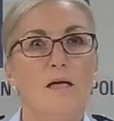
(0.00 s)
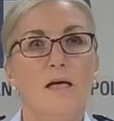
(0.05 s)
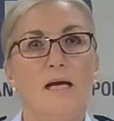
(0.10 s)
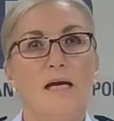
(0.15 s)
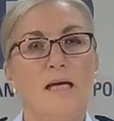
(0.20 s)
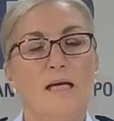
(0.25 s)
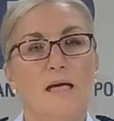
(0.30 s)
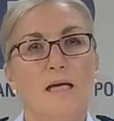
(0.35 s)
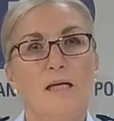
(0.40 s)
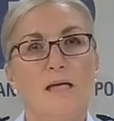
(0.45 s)

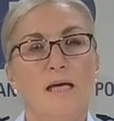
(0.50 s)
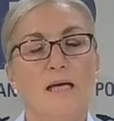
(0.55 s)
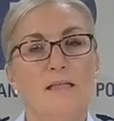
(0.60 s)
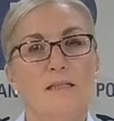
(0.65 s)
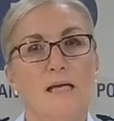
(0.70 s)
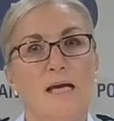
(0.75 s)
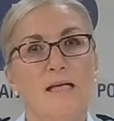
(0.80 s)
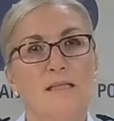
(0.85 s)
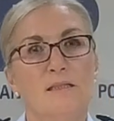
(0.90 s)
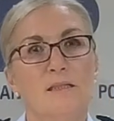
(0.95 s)

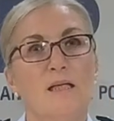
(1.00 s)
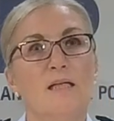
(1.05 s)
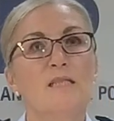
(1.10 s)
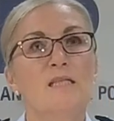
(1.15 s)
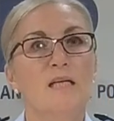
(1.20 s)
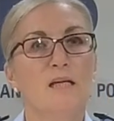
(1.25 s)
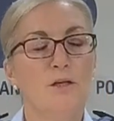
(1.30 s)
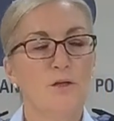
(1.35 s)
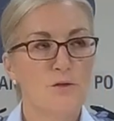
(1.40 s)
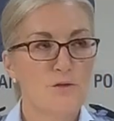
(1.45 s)
It
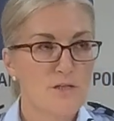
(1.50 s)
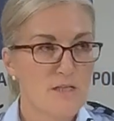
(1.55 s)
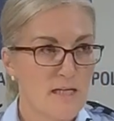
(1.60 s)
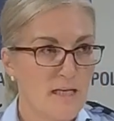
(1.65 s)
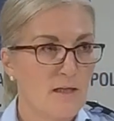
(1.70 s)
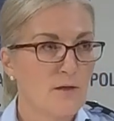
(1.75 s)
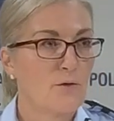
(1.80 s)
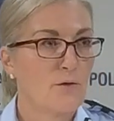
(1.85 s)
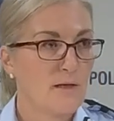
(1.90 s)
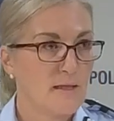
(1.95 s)
continues to
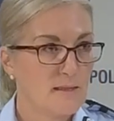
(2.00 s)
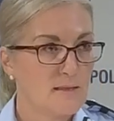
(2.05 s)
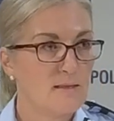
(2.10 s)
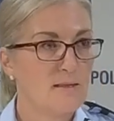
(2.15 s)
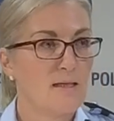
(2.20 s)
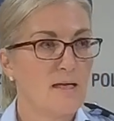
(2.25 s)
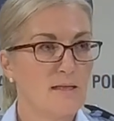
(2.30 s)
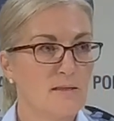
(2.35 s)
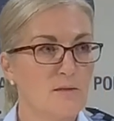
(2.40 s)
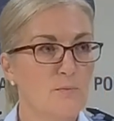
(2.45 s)

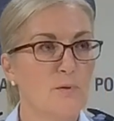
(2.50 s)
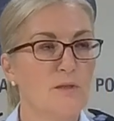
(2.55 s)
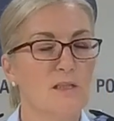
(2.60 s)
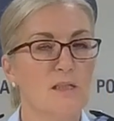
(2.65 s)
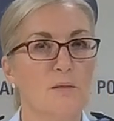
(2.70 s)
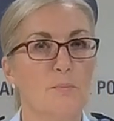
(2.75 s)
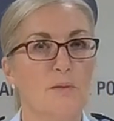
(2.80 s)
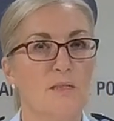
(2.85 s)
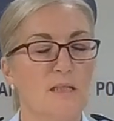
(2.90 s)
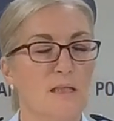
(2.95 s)
increase, yes, which
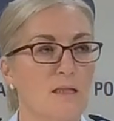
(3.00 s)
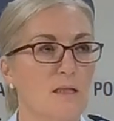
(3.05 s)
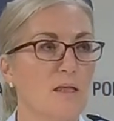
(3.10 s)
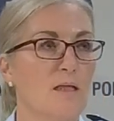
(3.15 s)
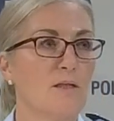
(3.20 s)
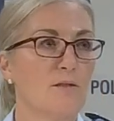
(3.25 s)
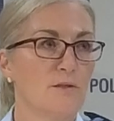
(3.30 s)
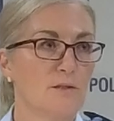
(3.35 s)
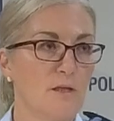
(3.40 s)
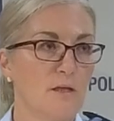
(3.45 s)
is particularly
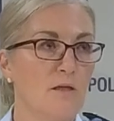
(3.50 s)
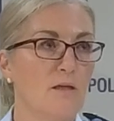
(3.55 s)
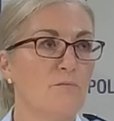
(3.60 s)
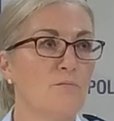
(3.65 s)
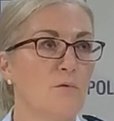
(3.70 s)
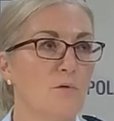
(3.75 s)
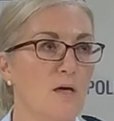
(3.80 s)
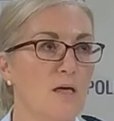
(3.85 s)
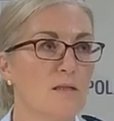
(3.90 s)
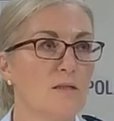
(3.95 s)
concerning
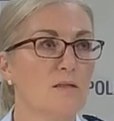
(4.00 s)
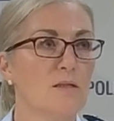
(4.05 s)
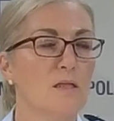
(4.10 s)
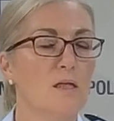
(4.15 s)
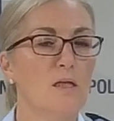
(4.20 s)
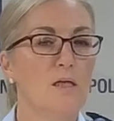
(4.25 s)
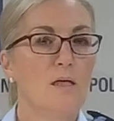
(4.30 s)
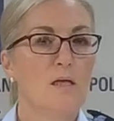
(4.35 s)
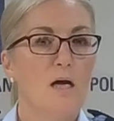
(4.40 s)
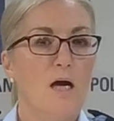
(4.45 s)
for us.
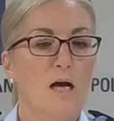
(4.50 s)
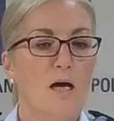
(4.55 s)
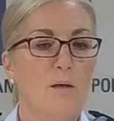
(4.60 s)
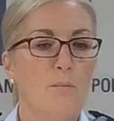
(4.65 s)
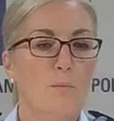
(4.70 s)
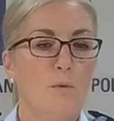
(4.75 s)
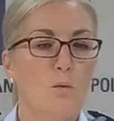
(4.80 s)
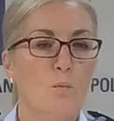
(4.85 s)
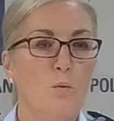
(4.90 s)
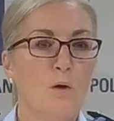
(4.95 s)

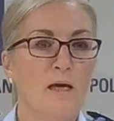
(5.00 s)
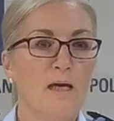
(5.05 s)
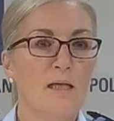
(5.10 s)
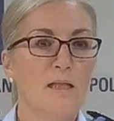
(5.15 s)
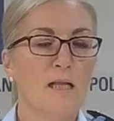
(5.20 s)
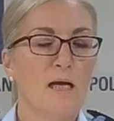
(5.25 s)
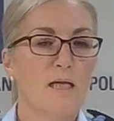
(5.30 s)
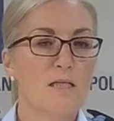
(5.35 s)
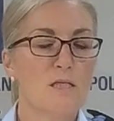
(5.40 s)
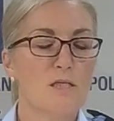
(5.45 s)
We
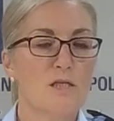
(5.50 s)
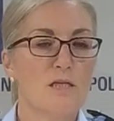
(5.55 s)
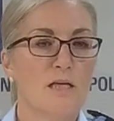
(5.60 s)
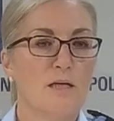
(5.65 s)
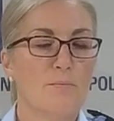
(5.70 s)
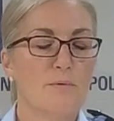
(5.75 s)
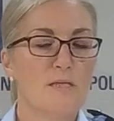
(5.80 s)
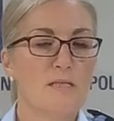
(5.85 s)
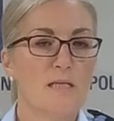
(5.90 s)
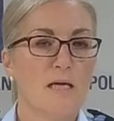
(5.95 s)
last year
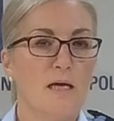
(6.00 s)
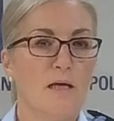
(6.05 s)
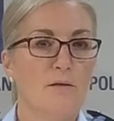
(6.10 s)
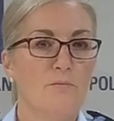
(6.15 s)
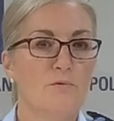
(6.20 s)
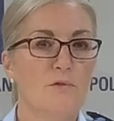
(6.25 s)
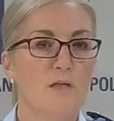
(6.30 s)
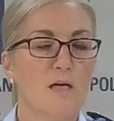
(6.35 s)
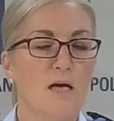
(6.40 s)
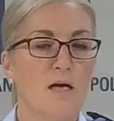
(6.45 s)

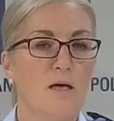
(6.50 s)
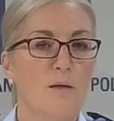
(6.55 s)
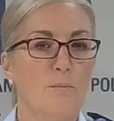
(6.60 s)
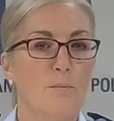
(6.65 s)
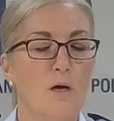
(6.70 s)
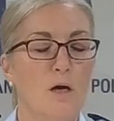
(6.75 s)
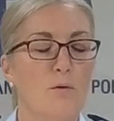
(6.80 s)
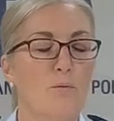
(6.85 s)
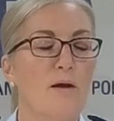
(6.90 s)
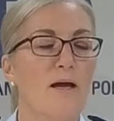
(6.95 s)
received
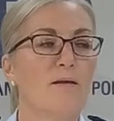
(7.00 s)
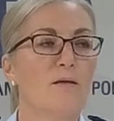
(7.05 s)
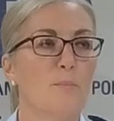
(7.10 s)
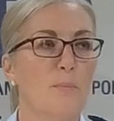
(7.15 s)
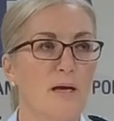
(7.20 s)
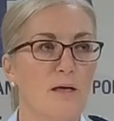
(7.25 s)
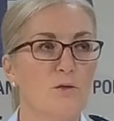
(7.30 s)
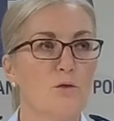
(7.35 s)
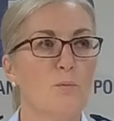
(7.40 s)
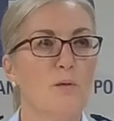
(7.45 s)
around
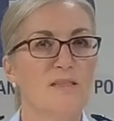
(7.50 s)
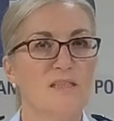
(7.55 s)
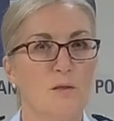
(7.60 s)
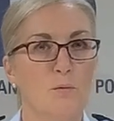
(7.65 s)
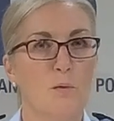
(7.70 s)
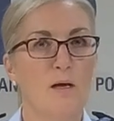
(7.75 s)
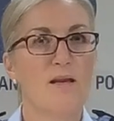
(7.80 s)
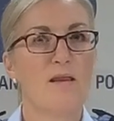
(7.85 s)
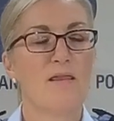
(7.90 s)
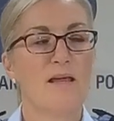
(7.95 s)
about
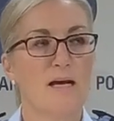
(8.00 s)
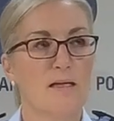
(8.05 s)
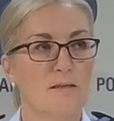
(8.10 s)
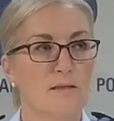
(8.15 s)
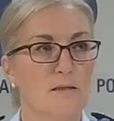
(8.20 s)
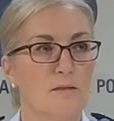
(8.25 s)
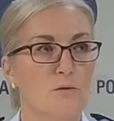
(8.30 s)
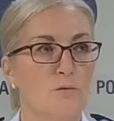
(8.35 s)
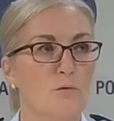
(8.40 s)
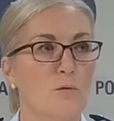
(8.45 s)

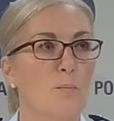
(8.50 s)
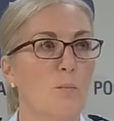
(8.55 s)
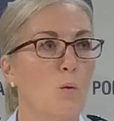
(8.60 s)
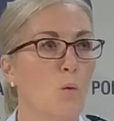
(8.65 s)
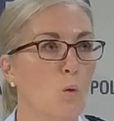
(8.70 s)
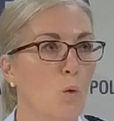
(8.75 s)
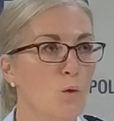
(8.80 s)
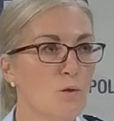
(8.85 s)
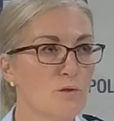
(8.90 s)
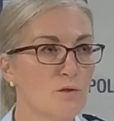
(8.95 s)
21,000
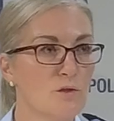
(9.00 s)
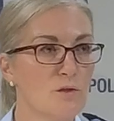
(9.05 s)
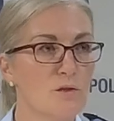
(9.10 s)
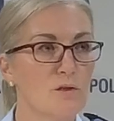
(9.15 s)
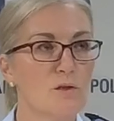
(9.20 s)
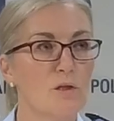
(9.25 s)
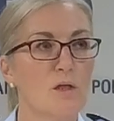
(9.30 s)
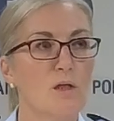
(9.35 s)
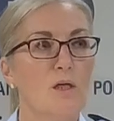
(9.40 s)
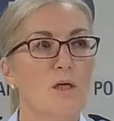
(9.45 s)

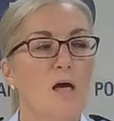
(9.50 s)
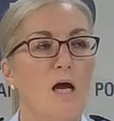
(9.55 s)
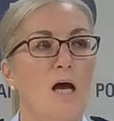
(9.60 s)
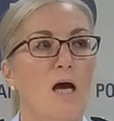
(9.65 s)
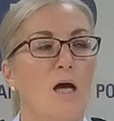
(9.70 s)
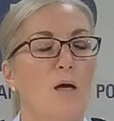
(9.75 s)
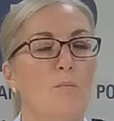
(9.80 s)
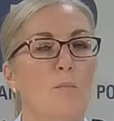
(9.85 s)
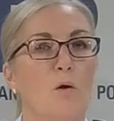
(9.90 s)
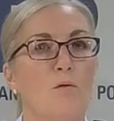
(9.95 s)
reports
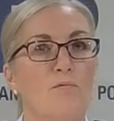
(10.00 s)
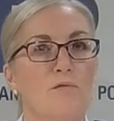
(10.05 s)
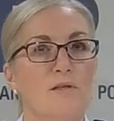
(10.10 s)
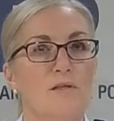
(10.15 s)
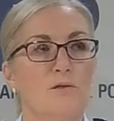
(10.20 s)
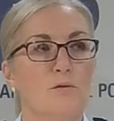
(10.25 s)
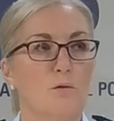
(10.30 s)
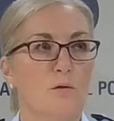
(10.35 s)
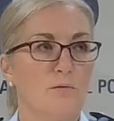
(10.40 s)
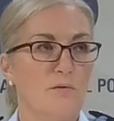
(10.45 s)
of
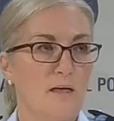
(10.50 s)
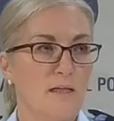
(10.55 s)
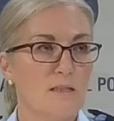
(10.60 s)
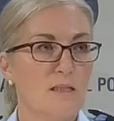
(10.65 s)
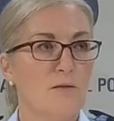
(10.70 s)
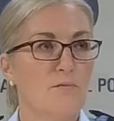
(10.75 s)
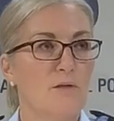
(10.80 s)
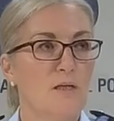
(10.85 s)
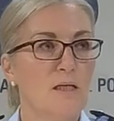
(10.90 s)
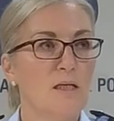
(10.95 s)
this sort of
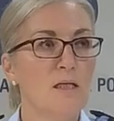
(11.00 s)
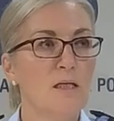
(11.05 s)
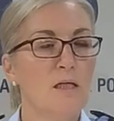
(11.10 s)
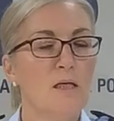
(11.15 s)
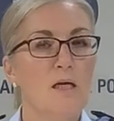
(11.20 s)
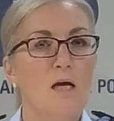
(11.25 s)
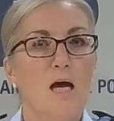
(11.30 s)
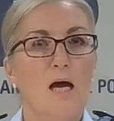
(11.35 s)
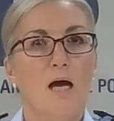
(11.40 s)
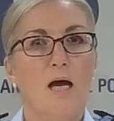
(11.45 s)
activity,
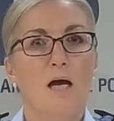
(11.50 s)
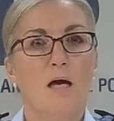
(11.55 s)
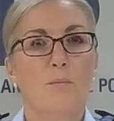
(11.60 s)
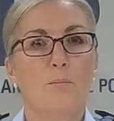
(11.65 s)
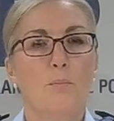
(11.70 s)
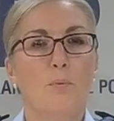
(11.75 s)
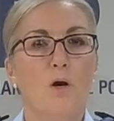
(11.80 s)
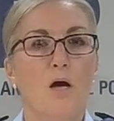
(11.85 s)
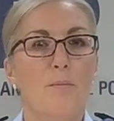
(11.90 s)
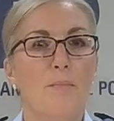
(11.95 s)

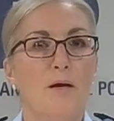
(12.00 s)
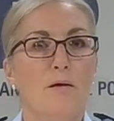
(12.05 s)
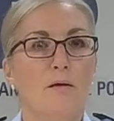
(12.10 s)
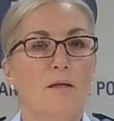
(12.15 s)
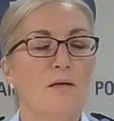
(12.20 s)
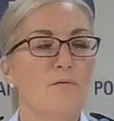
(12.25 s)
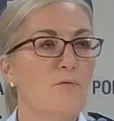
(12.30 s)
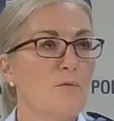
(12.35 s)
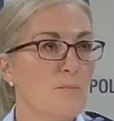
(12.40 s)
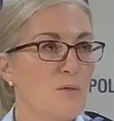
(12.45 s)

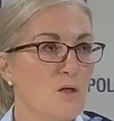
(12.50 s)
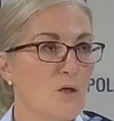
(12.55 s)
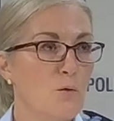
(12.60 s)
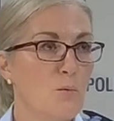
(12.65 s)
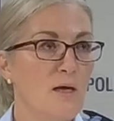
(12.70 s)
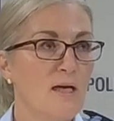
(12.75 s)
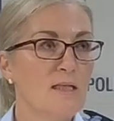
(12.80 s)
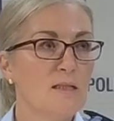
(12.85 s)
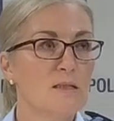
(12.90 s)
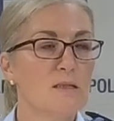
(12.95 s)
primarily from the
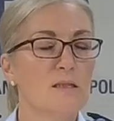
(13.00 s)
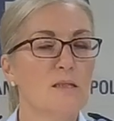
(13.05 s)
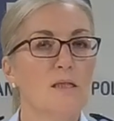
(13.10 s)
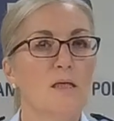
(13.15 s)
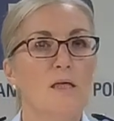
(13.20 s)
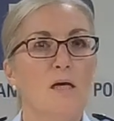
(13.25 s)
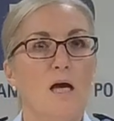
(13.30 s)
US,